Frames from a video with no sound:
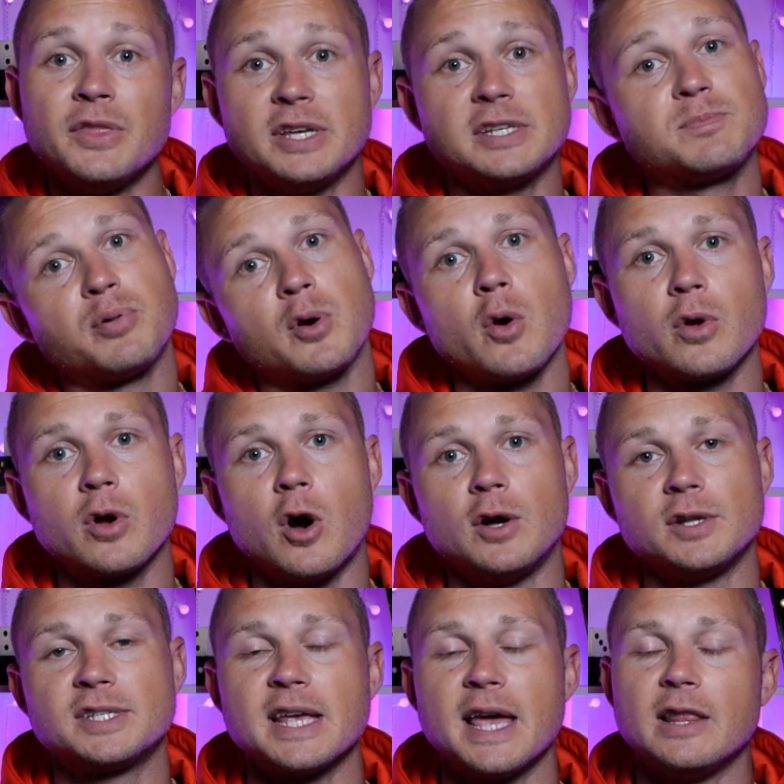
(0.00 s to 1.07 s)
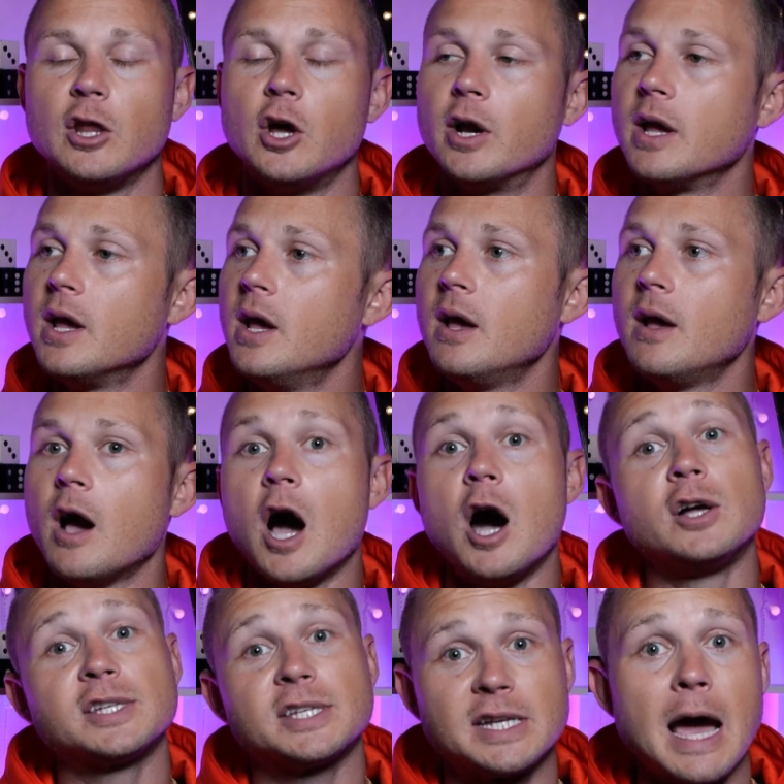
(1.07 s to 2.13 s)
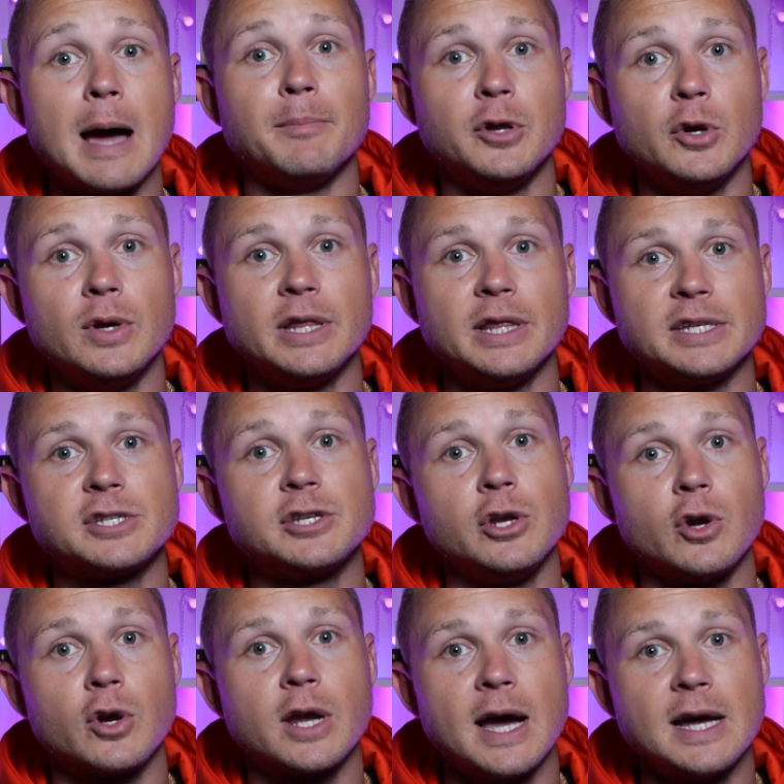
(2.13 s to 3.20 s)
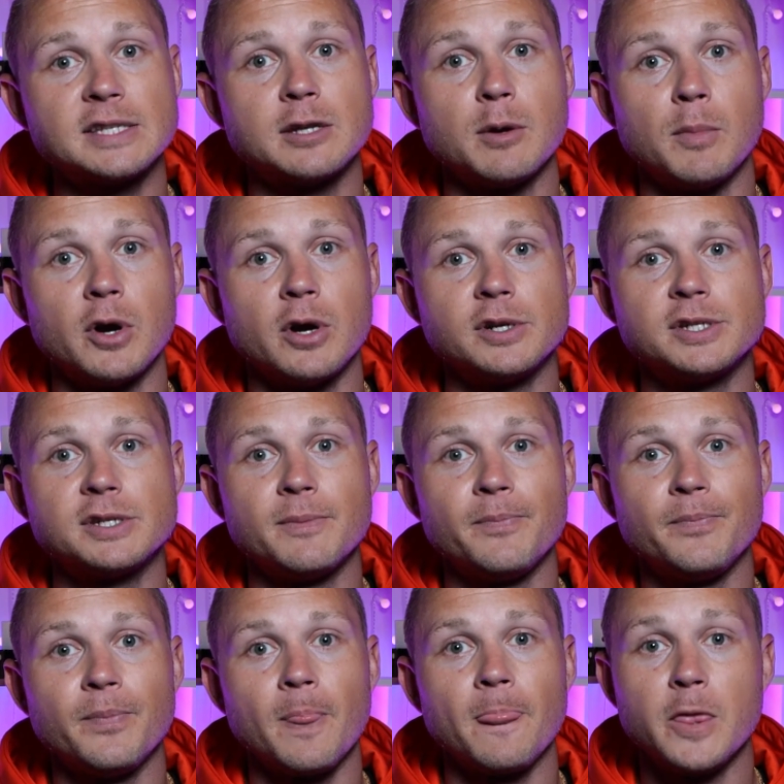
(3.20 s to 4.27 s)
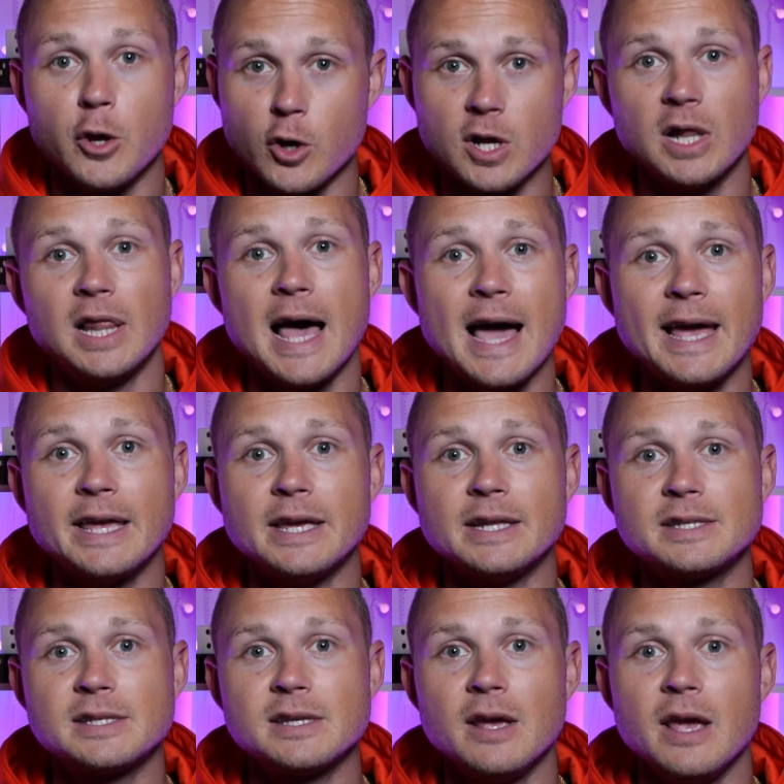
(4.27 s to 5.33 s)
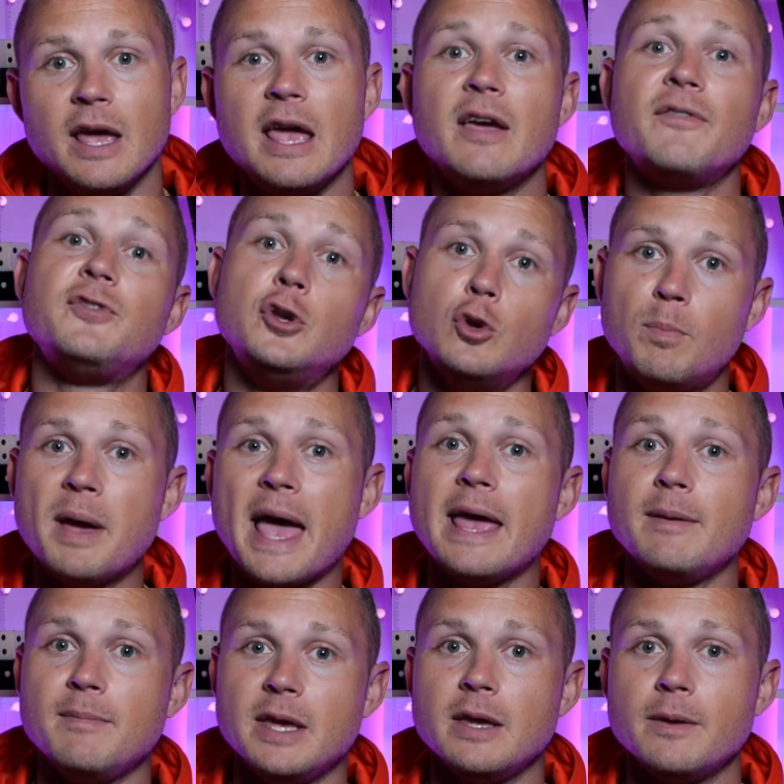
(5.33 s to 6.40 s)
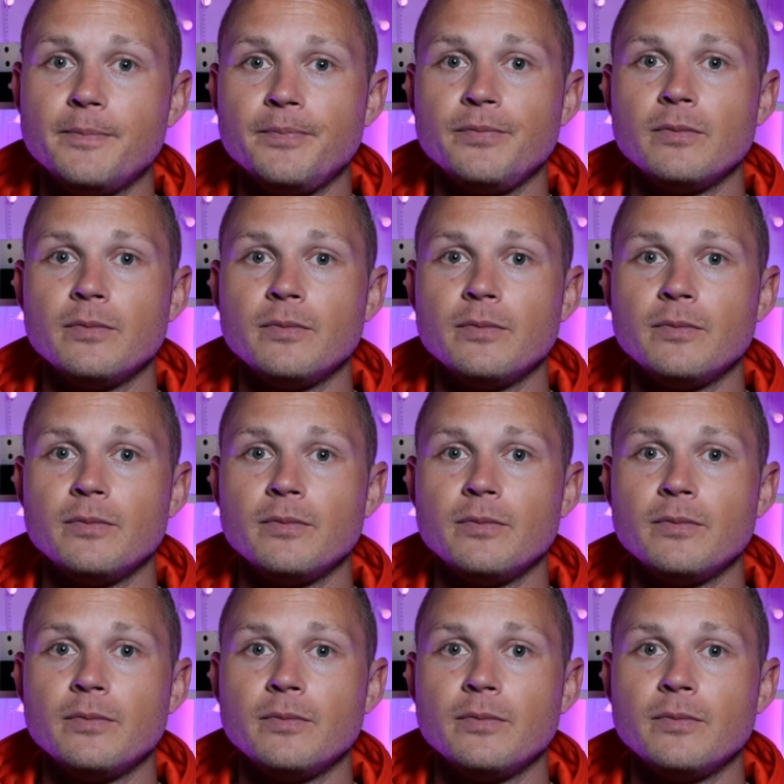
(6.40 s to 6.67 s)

this protocol and say, look, I'll stop doing this to your customers, your clients, if you pay me.